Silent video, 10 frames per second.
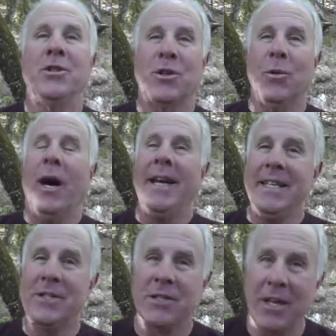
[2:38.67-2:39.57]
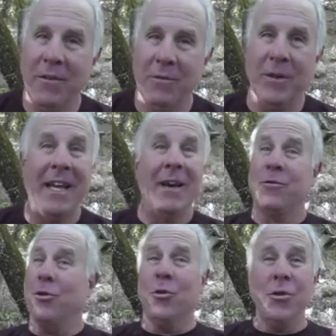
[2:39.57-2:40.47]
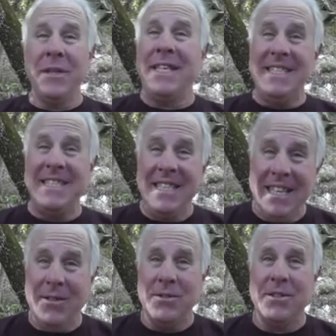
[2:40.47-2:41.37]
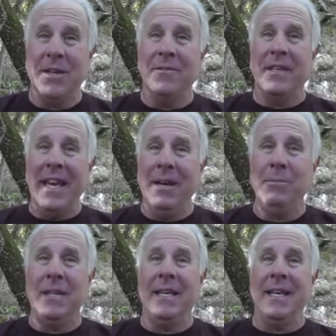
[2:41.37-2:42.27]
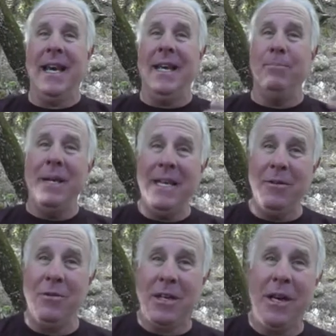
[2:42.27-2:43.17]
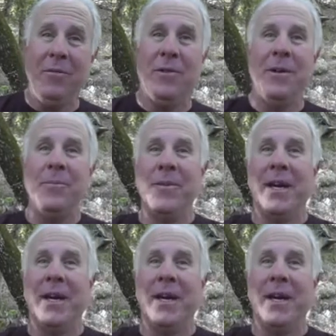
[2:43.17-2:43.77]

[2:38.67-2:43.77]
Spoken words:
So I discovered, after all these years of gambling and being in recovery,